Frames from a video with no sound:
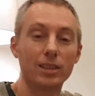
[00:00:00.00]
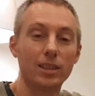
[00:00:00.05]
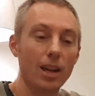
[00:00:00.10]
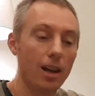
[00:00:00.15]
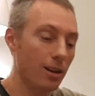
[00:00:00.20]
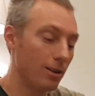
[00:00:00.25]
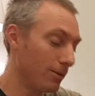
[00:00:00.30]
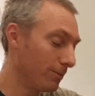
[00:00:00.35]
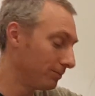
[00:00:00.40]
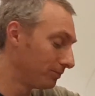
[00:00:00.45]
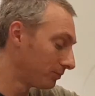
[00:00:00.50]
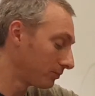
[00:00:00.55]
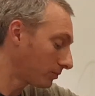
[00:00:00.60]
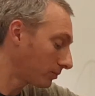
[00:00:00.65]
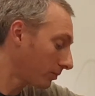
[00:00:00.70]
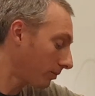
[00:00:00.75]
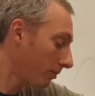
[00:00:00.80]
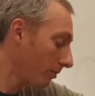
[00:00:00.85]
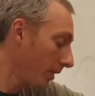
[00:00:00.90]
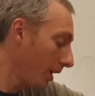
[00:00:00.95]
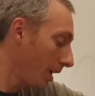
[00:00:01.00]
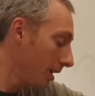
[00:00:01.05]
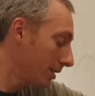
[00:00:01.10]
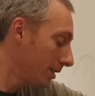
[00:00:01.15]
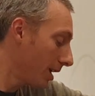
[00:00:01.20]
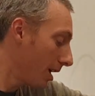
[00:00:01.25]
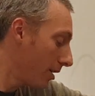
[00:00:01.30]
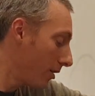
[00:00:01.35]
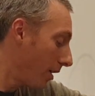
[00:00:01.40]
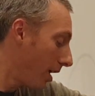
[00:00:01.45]
So
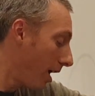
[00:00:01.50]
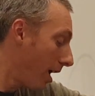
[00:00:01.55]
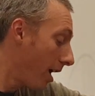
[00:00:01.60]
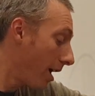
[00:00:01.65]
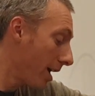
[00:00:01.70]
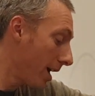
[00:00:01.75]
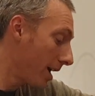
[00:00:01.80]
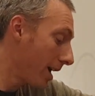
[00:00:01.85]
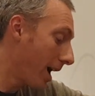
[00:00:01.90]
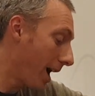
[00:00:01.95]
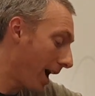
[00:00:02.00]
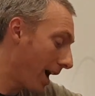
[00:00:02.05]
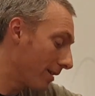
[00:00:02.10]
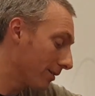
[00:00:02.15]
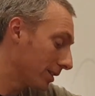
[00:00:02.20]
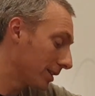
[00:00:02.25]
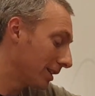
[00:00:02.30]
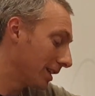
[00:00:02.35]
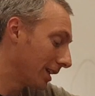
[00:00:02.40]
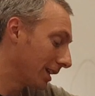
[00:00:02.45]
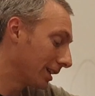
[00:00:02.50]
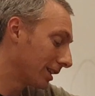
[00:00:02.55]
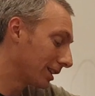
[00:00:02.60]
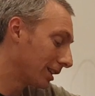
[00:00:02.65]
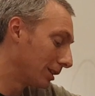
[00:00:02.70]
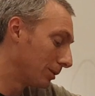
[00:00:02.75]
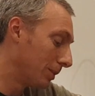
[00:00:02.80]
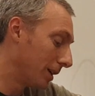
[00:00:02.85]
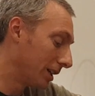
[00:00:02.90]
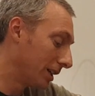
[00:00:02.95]
I have a sneaking
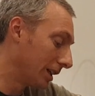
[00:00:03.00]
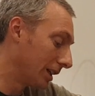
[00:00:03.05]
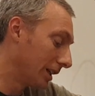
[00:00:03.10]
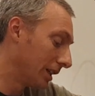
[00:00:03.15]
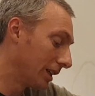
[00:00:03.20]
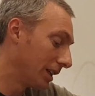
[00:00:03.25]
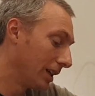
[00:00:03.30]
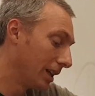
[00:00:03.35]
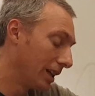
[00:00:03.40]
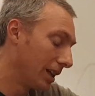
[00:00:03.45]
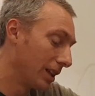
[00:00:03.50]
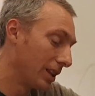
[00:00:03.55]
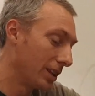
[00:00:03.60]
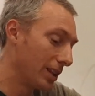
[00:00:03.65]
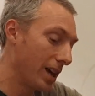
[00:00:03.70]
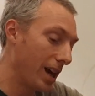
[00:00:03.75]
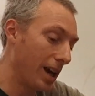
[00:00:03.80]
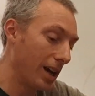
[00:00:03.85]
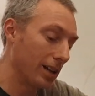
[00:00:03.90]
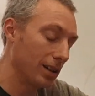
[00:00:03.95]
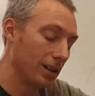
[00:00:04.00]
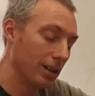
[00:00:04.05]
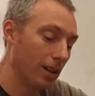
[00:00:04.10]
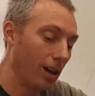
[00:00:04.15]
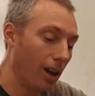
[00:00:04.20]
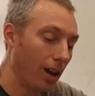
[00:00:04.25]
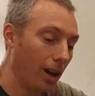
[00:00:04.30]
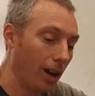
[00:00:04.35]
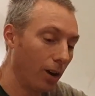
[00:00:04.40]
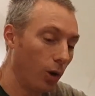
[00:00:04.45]
suspicion that
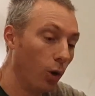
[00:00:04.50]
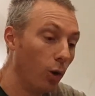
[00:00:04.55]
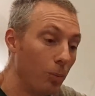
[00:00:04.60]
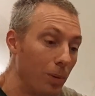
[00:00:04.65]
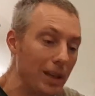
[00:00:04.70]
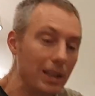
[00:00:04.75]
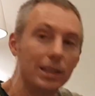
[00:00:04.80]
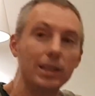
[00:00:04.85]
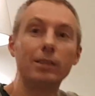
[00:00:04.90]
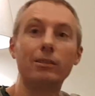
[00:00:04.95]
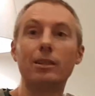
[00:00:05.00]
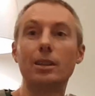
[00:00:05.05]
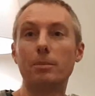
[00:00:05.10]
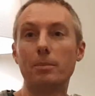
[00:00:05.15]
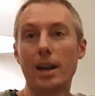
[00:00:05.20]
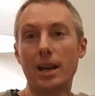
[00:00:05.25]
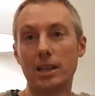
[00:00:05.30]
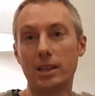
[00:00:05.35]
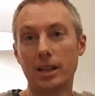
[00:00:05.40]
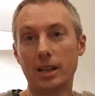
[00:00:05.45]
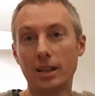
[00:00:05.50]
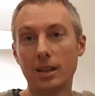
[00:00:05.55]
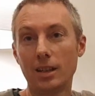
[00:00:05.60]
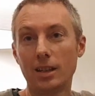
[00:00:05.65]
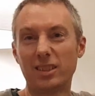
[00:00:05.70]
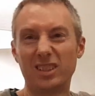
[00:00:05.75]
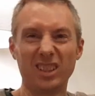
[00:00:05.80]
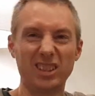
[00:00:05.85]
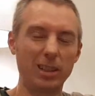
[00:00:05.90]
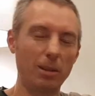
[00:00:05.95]
all pieces are in the major,
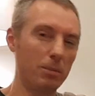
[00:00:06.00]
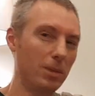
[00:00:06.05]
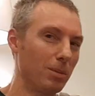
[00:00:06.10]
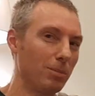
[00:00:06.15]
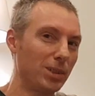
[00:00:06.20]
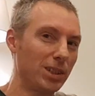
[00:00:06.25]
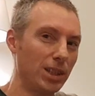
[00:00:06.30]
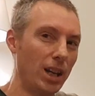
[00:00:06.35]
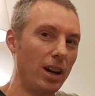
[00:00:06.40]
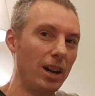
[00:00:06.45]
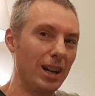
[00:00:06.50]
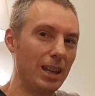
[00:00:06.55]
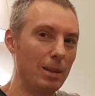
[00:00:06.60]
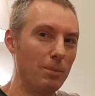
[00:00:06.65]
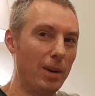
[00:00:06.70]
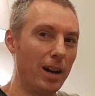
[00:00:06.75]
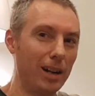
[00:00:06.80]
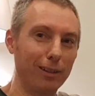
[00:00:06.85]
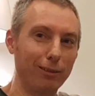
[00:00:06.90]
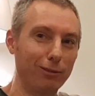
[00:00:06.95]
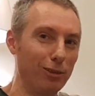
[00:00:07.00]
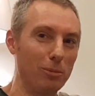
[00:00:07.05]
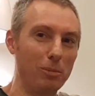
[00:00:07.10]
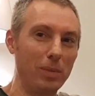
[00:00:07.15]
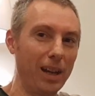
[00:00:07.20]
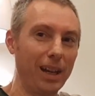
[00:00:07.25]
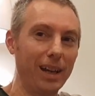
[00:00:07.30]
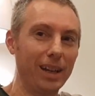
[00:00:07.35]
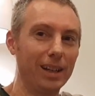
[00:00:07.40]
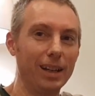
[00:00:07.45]
just some of them start in the minor for a
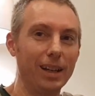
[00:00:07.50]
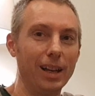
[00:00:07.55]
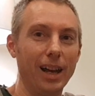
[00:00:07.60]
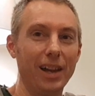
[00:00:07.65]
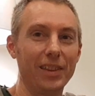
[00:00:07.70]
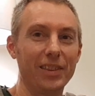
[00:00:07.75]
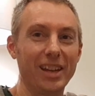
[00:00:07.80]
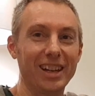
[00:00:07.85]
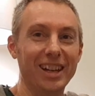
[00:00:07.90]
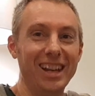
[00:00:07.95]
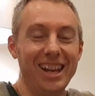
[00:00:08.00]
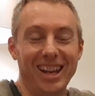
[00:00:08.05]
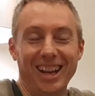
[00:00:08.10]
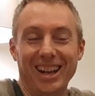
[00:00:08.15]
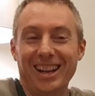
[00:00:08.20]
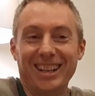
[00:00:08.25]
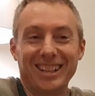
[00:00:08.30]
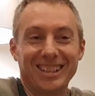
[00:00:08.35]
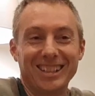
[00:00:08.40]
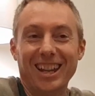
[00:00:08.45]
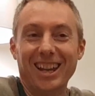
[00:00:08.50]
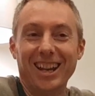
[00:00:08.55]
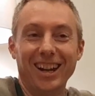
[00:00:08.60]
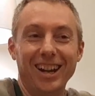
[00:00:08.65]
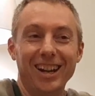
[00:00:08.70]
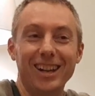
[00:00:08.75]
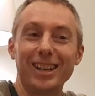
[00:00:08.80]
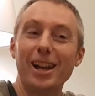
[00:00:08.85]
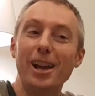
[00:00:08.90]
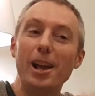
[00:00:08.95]
bit, and then it's
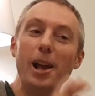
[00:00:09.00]
like,